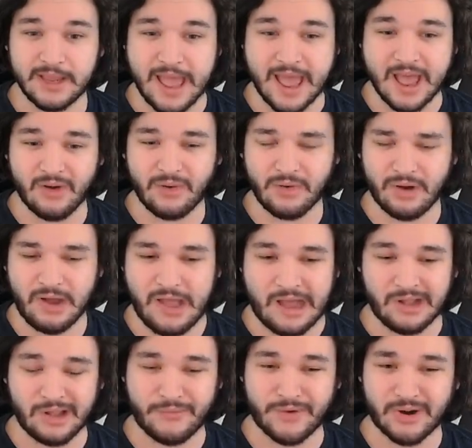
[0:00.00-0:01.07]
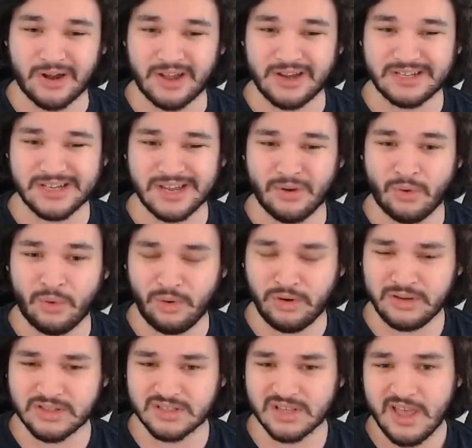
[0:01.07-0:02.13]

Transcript: out all of our Undead Hordes